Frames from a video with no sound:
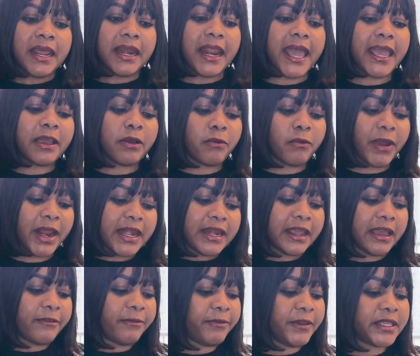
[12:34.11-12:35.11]
Like when
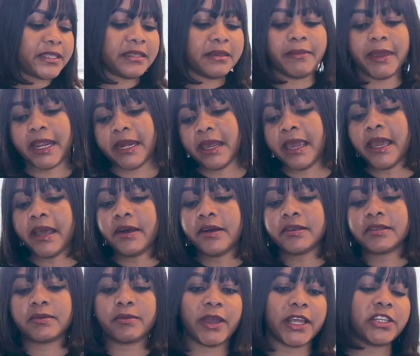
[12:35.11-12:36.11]
they're fixing my
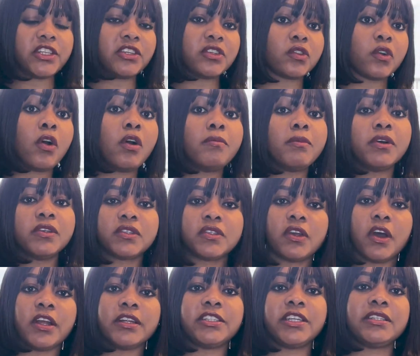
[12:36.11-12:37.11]
nails, when she's almost
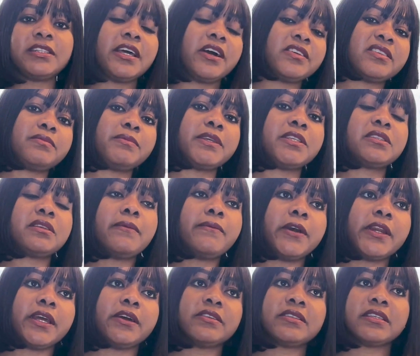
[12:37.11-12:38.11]
done, she tells me
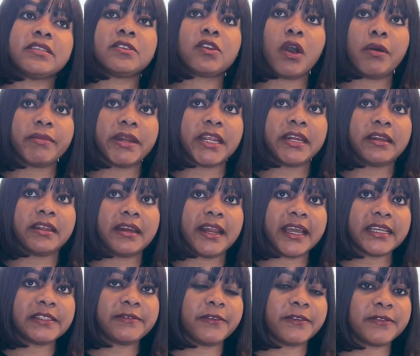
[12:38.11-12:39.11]
someone else is coming in the
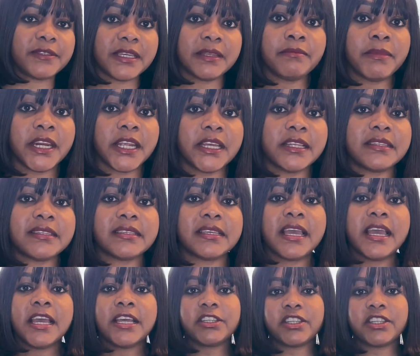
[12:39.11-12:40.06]
next 15 minutes.